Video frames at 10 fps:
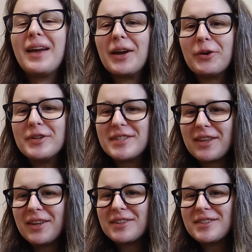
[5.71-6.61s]
I always say
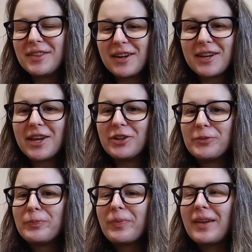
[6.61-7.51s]
things and then I giggle
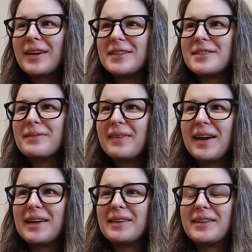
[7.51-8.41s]
because I
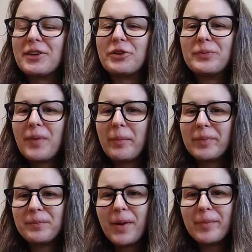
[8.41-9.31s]
giggle.
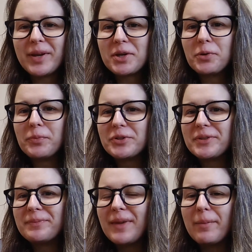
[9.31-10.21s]
I'm a giggle person.
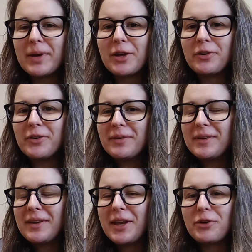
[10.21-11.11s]
I'm a
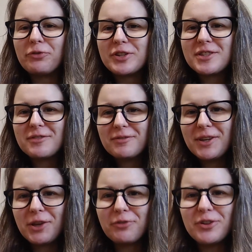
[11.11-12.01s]
giggle fritz.
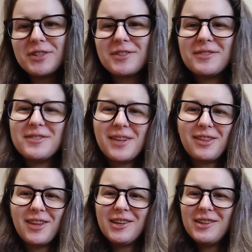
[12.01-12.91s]
Giggle fritz. Is that a
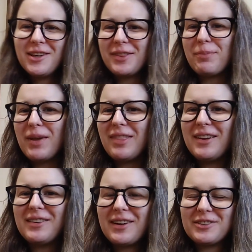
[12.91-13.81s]
thing? Can that be a
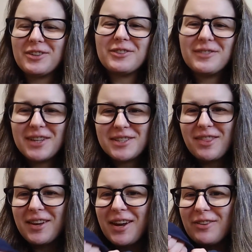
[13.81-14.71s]
thing? I don't know. It is a
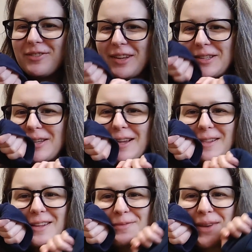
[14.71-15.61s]
thing now.
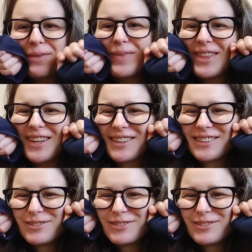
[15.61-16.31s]
Let's make it be a thing.